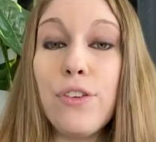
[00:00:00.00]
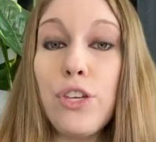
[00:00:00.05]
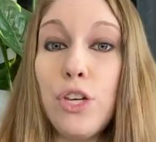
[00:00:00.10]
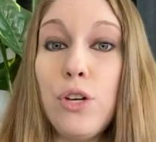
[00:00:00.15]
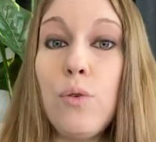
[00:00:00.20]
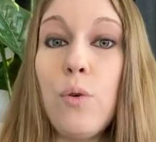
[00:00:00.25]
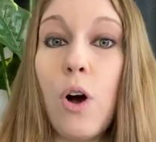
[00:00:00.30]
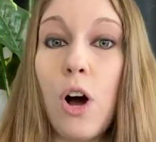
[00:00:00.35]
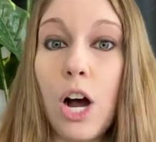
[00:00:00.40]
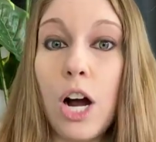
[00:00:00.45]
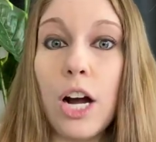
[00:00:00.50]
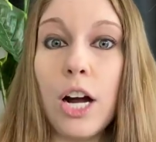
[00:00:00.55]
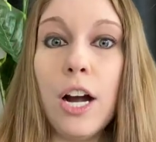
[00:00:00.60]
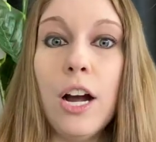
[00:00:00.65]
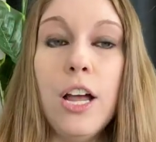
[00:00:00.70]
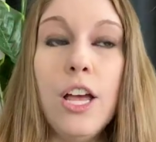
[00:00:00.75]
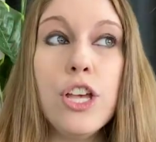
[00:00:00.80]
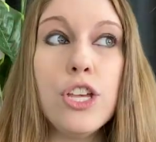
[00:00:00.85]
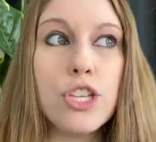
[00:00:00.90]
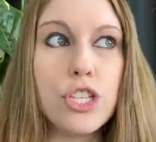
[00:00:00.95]
you are
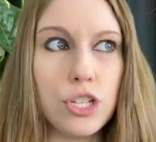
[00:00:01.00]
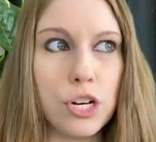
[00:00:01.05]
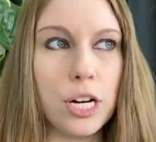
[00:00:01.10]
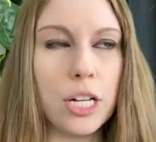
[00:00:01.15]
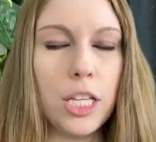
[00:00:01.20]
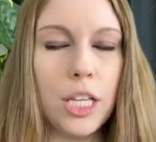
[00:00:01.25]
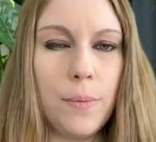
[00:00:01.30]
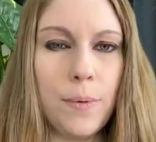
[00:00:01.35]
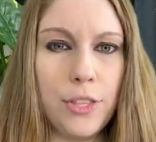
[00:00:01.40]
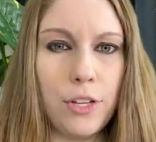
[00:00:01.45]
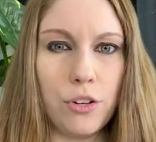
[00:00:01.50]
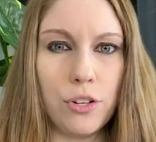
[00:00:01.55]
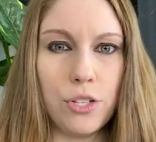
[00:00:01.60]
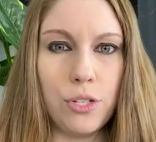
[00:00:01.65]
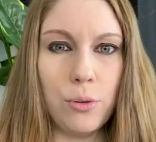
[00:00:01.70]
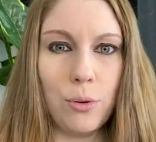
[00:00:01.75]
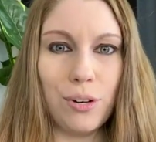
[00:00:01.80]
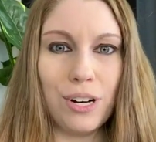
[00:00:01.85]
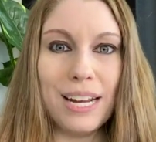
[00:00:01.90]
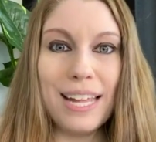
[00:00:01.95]
struggling with your
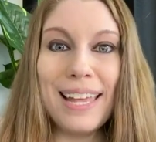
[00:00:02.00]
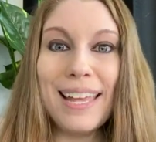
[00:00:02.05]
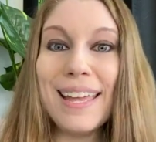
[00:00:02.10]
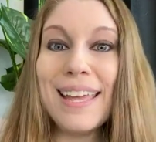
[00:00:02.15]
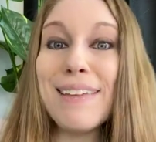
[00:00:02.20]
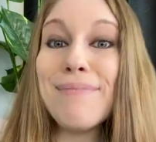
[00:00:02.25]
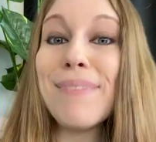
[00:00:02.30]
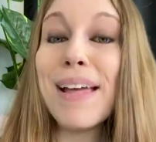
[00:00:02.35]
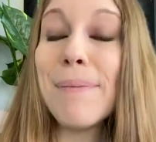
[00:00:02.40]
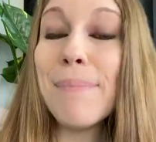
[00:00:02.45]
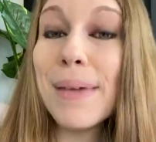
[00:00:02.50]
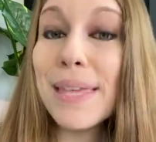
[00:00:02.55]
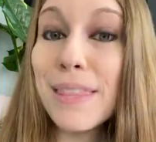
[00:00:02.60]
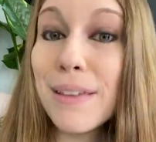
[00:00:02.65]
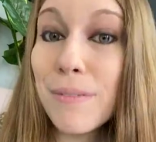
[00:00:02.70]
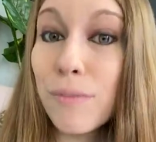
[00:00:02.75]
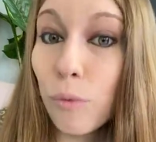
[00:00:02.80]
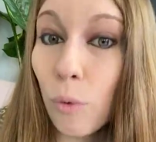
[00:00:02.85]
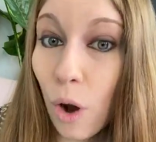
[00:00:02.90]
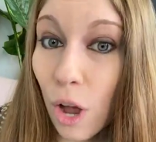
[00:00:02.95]
story, it might be
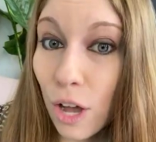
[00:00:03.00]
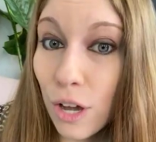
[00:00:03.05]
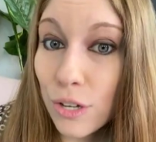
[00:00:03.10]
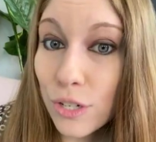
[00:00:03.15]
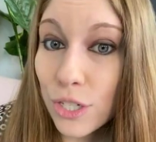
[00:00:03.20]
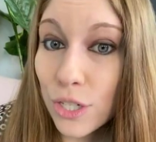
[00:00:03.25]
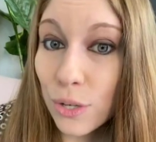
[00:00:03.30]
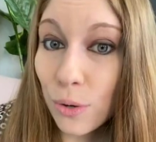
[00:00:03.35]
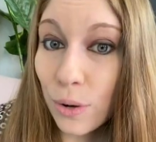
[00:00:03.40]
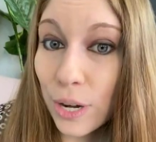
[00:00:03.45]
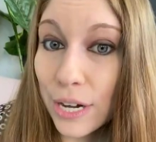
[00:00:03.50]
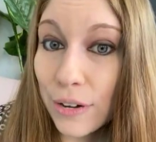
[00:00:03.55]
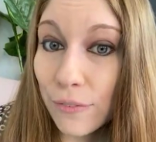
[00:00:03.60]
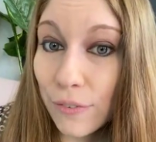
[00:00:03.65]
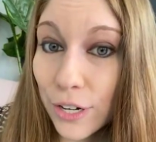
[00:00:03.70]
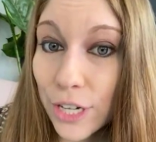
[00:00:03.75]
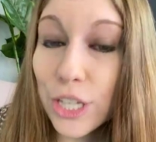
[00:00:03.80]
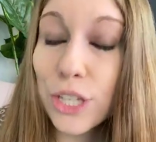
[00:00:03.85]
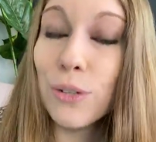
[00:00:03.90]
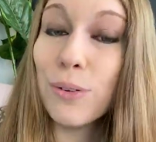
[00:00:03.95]
the wrong story
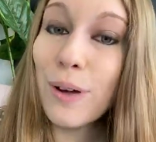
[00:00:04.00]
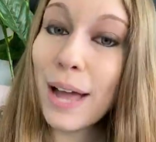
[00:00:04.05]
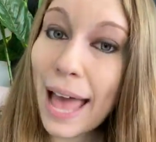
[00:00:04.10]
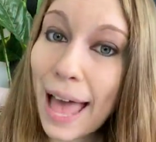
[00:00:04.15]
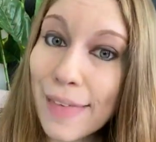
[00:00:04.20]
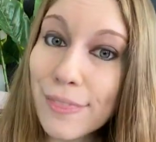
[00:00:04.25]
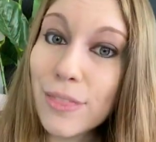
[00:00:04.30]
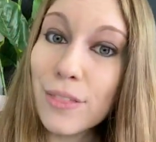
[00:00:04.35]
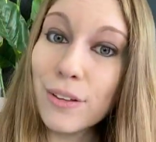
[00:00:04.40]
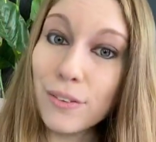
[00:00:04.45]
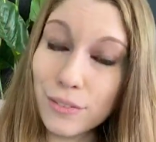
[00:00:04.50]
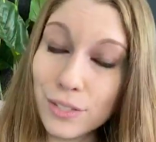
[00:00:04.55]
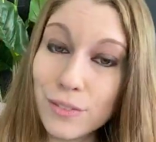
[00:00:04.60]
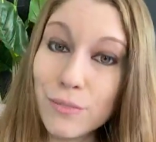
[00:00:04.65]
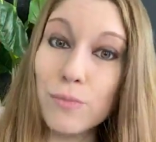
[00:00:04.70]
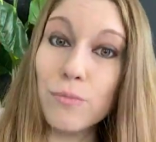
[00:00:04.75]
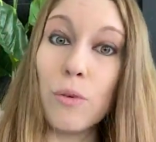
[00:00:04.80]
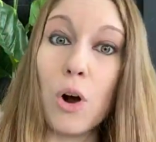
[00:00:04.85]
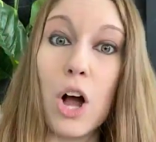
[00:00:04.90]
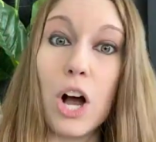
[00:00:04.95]
for you at the
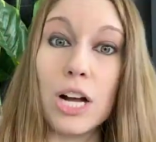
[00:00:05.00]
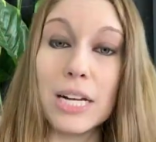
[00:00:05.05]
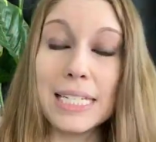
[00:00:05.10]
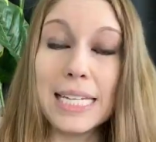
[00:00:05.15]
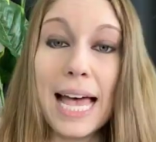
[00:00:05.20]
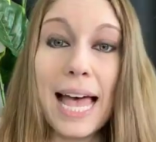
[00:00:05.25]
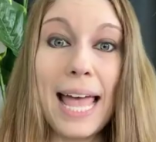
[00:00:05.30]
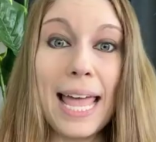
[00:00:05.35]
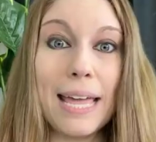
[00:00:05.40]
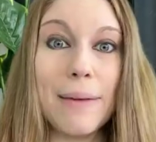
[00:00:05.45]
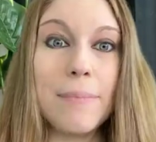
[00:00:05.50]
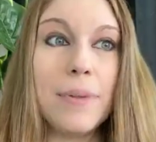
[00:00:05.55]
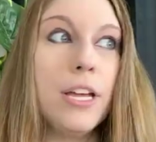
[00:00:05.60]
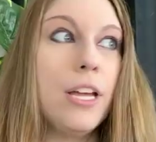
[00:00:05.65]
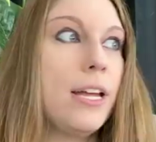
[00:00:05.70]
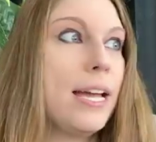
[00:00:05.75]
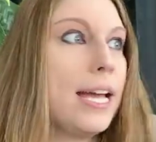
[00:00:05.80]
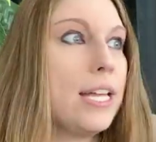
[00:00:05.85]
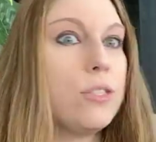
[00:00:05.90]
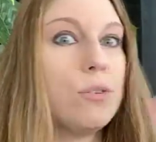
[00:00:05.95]
wrong time.
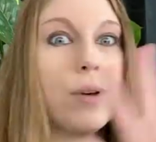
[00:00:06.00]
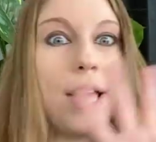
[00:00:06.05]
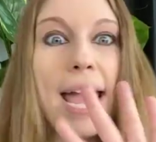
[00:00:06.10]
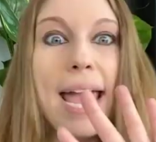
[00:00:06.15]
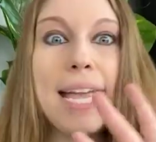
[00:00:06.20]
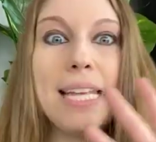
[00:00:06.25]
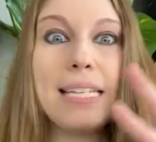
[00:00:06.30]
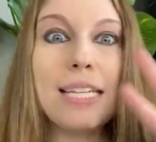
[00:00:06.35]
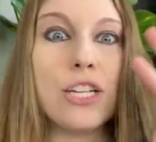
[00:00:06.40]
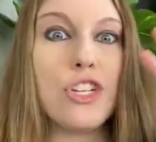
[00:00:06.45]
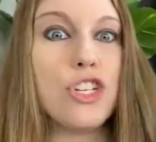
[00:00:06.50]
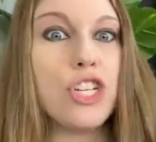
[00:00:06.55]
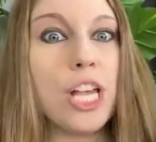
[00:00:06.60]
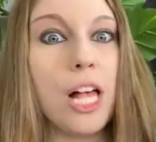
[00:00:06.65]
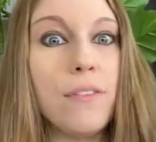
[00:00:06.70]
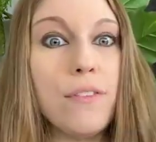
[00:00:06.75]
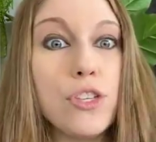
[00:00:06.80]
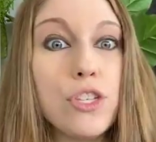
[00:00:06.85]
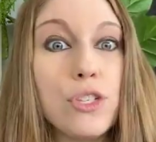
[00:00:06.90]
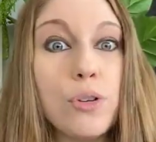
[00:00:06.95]
It's okay to
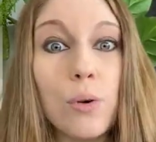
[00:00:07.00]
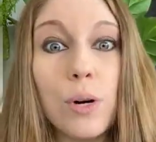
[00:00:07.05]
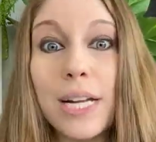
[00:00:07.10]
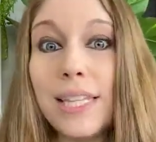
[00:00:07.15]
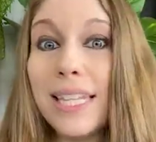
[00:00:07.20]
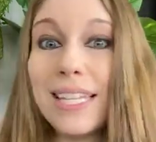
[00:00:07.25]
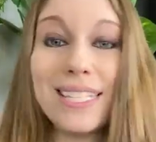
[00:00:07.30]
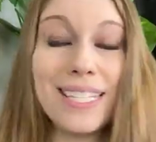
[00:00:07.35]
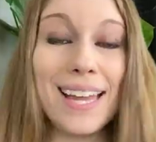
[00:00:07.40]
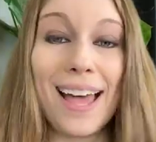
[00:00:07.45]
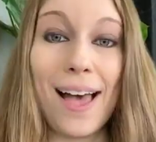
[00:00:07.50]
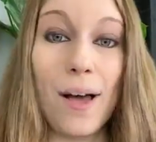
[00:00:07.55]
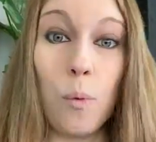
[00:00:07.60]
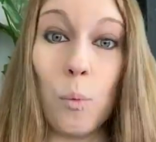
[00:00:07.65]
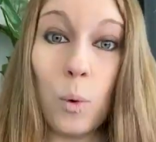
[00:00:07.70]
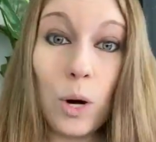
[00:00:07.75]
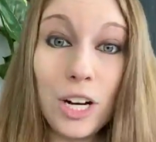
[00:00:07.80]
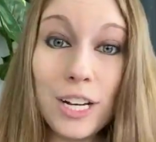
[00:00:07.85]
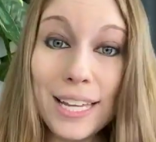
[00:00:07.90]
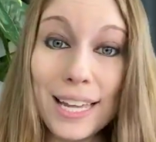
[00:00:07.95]
shelve a story that's not
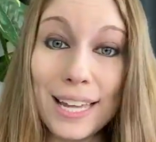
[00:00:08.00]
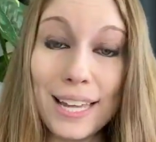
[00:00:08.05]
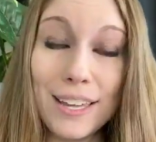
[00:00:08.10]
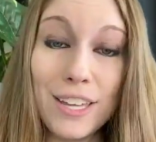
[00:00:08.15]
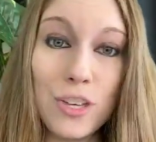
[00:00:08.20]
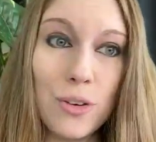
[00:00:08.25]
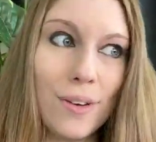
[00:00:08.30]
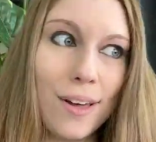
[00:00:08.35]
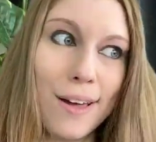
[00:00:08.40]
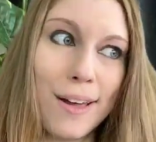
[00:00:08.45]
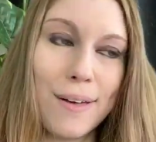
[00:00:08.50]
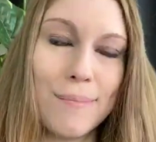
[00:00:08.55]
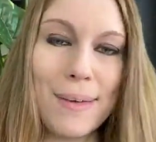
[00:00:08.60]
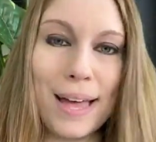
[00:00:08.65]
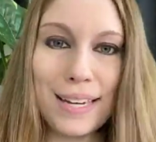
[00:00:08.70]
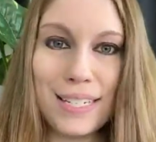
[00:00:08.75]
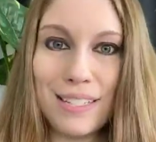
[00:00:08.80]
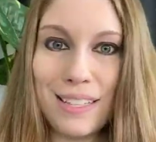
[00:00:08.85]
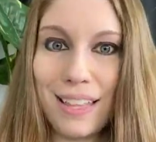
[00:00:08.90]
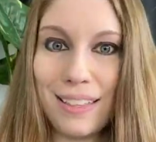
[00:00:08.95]
working. You can come
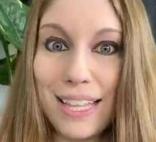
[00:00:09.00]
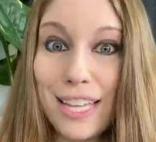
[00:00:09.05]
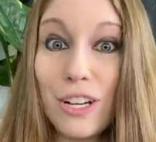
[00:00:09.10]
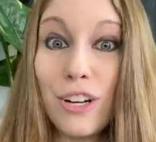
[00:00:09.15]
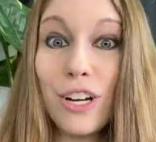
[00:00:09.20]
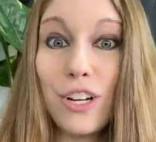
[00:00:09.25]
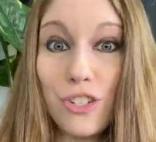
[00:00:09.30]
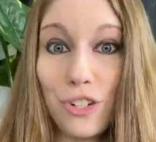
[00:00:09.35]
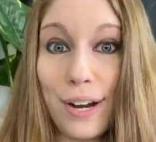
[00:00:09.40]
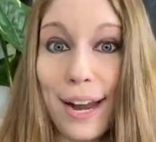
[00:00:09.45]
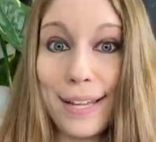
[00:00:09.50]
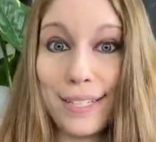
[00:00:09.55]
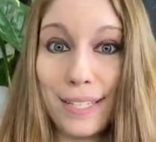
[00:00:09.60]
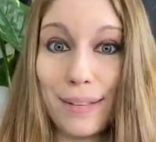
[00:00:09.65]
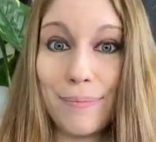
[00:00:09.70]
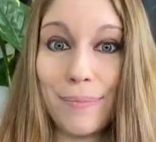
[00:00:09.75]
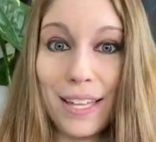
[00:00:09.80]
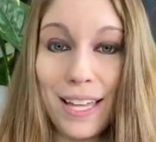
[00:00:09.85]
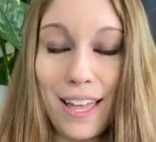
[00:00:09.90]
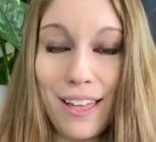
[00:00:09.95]
back to that later and try
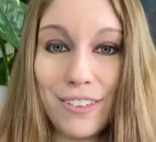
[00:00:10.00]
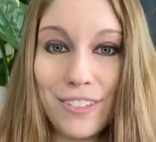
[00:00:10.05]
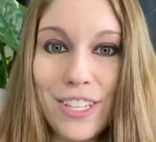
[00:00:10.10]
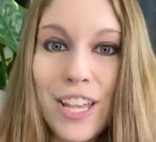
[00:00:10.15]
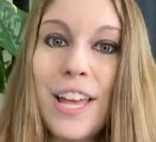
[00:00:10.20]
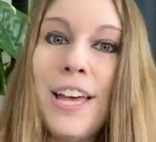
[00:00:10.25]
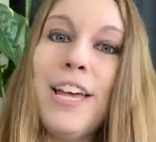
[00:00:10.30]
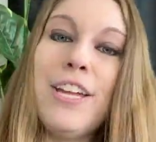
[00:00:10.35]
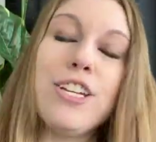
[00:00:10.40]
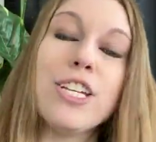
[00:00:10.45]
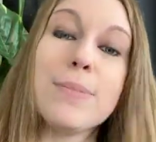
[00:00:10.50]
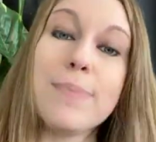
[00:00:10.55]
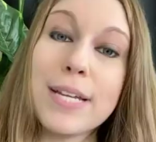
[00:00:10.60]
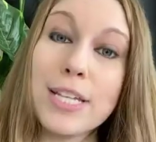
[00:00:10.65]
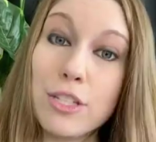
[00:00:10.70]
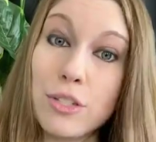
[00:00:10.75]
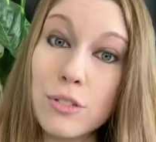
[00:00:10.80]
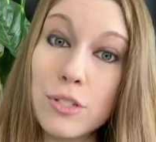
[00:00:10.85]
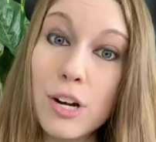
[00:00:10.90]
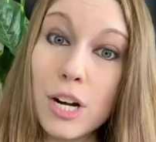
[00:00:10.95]
something else. Just
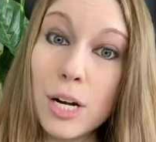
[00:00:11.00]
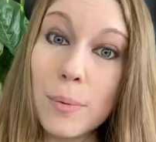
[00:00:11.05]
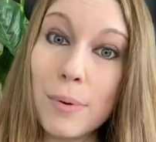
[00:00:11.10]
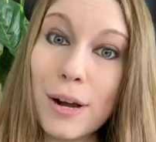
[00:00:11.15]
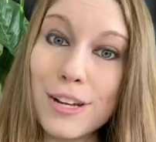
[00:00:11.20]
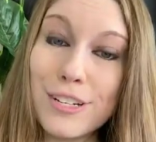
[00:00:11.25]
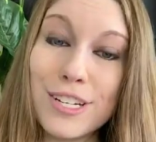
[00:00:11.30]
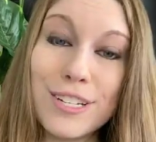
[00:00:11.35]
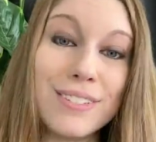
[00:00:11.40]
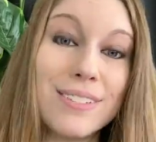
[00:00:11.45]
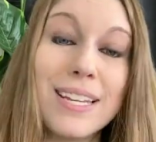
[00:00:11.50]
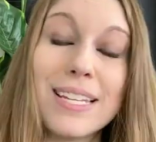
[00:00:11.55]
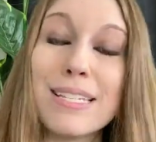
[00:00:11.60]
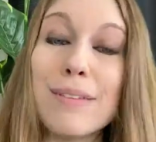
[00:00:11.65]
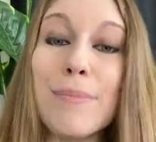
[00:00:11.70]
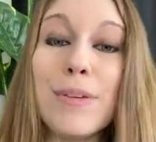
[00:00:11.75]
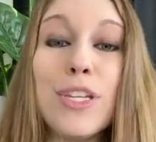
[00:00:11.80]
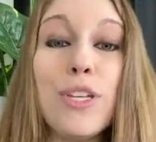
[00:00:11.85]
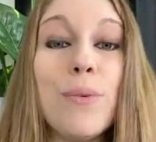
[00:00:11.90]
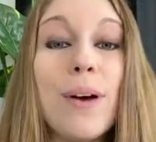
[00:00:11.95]
because you start a project
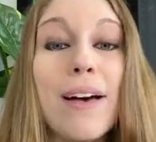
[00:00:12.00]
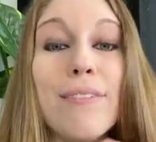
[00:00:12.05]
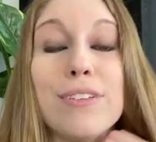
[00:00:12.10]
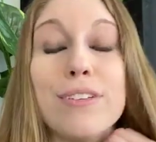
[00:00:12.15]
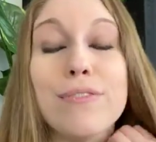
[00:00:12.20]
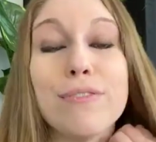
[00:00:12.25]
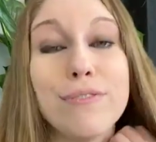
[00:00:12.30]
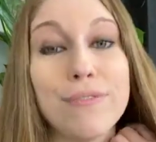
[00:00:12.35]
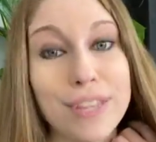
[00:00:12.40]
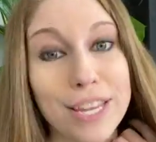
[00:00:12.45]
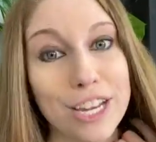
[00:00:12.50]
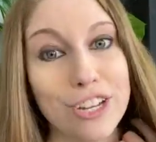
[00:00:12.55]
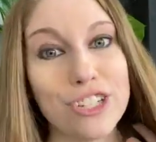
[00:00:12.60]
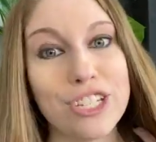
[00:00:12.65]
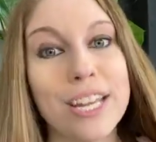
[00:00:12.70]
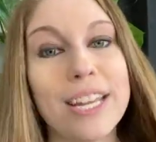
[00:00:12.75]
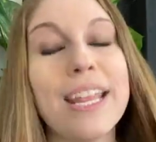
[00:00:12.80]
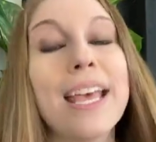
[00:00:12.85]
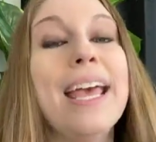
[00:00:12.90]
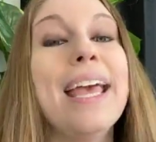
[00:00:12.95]
doesn't mean you have to finish it.